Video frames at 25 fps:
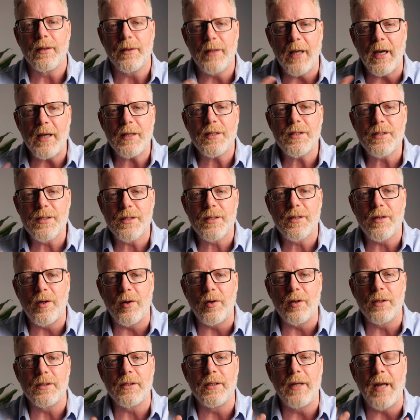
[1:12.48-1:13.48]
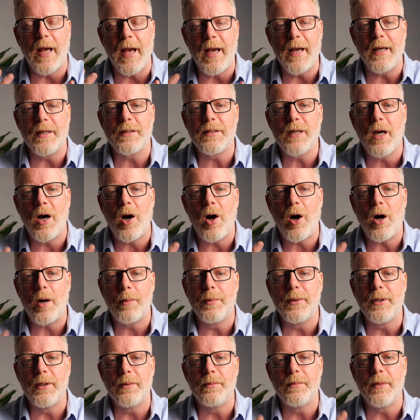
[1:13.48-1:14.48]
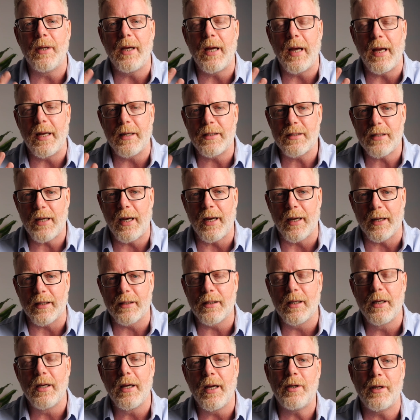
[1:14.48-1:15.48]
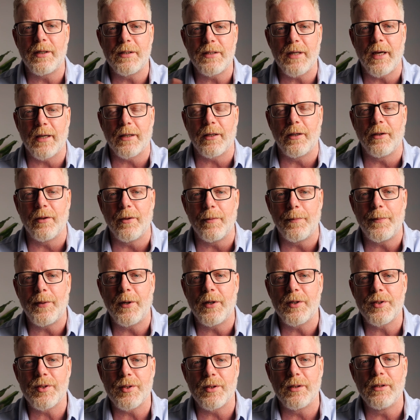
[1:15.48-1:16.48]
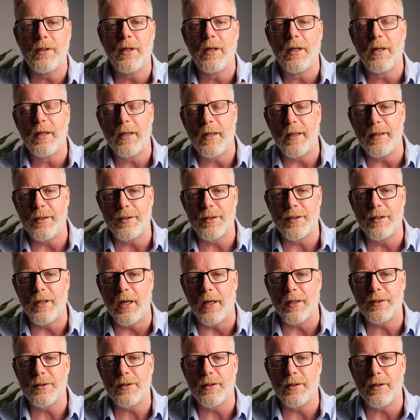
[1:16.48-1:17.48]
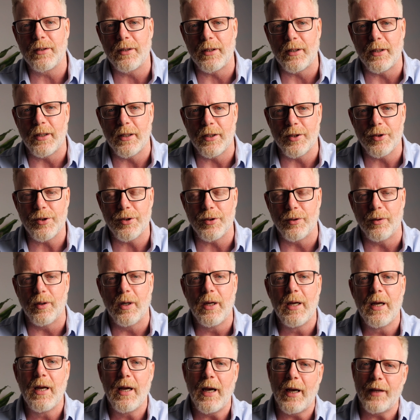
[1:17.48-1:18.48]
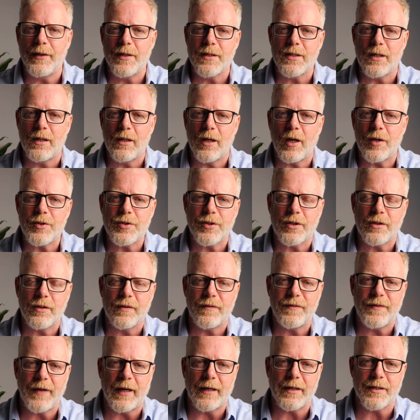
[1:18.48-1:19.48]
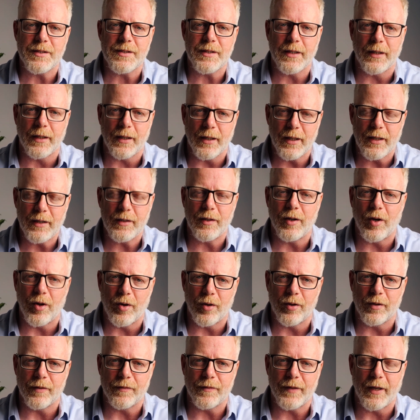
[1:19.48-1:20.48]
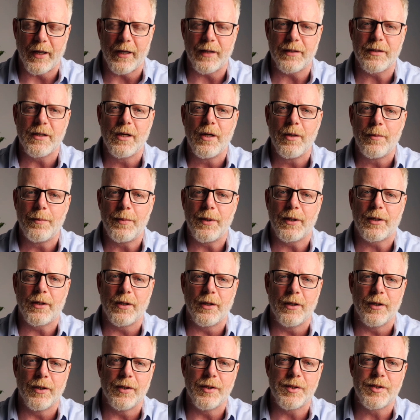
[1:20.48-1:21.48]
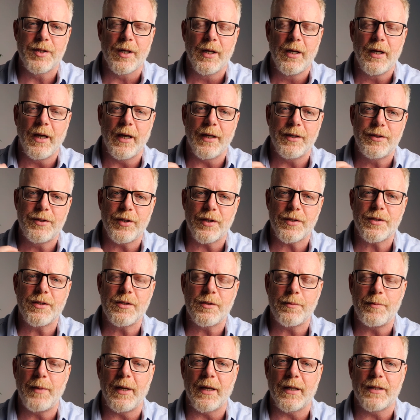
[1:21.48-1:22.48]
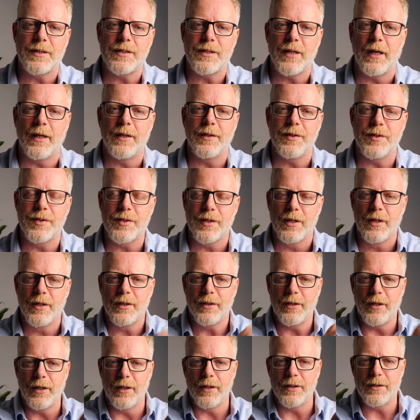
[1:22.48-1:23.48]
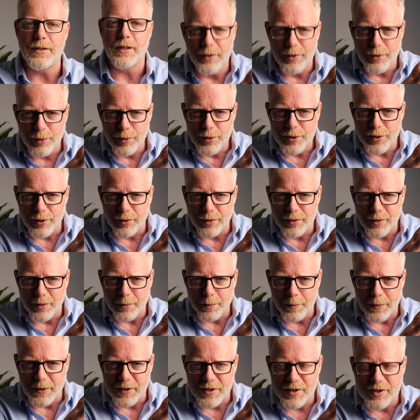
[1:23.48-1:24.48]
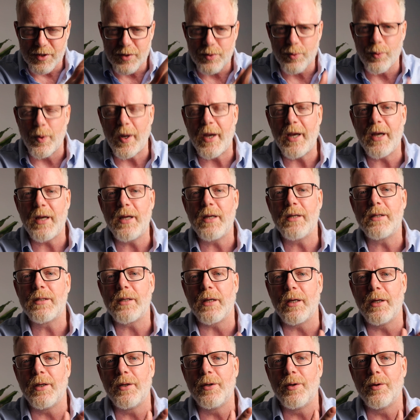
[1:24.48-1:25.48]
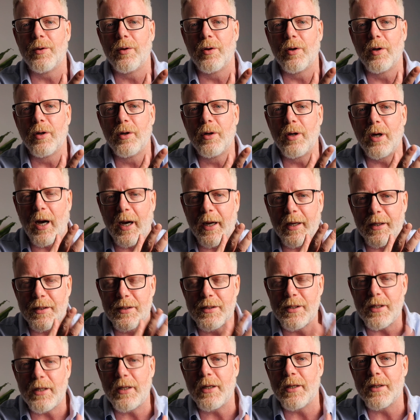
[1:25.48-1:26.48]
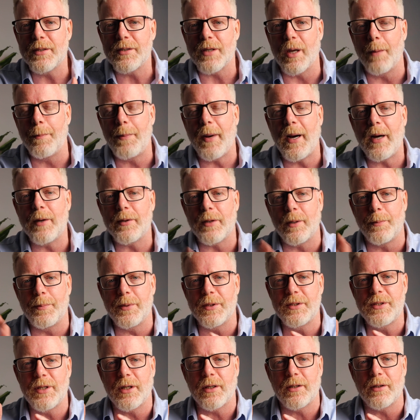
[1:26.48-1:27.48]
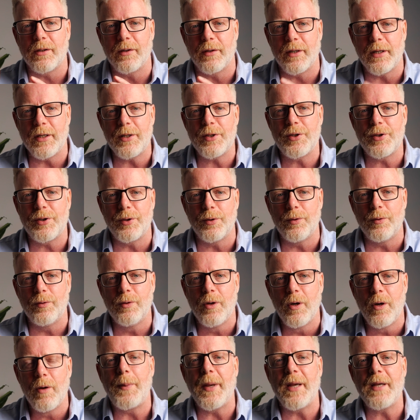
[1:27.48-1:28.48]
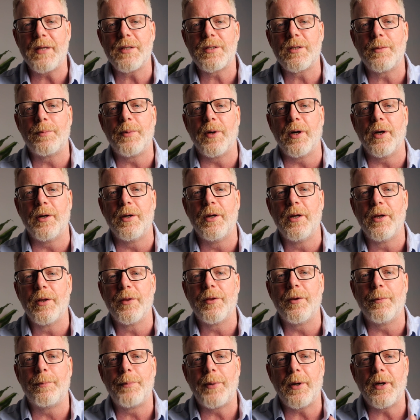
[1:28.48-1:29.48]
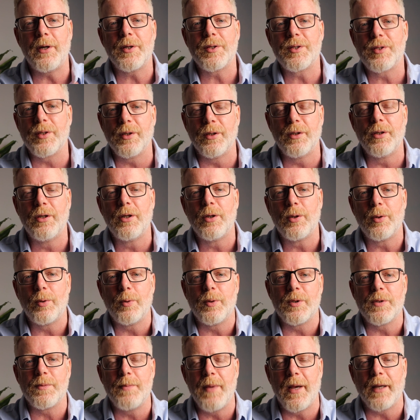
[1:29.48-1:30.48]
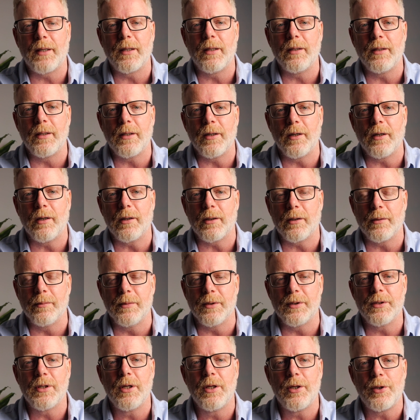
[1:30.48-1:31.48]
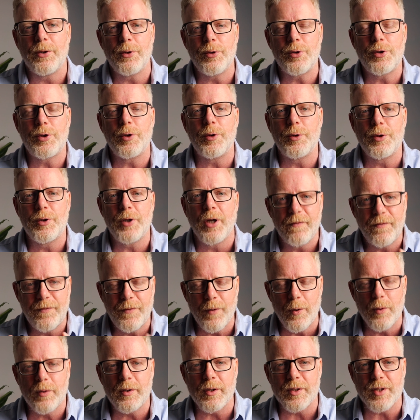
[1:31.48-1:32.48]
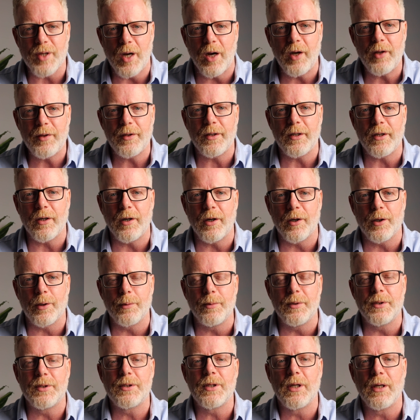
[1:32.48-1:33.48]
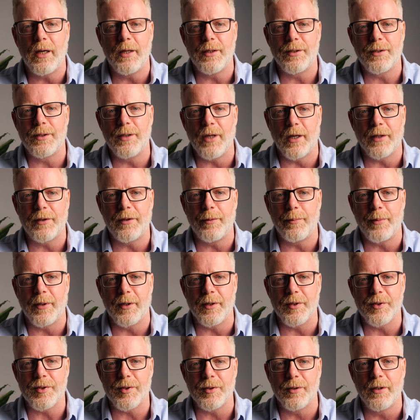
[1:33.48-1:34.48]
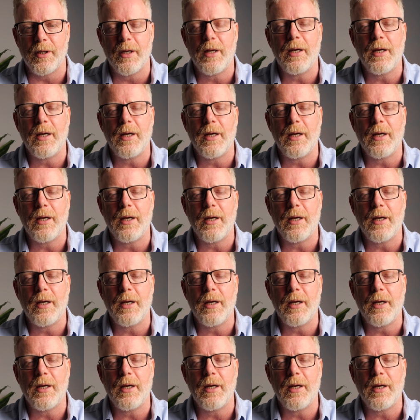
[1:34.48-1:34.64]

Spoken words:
that's called an ad hominem attack, attacking the person and not the issue. And there's a logical fallacy in all of that, because it doesn't make sense that you should be swayed in your ideas about a particular issue based upon the person who is making the argument. You should focus on the argument and not the person.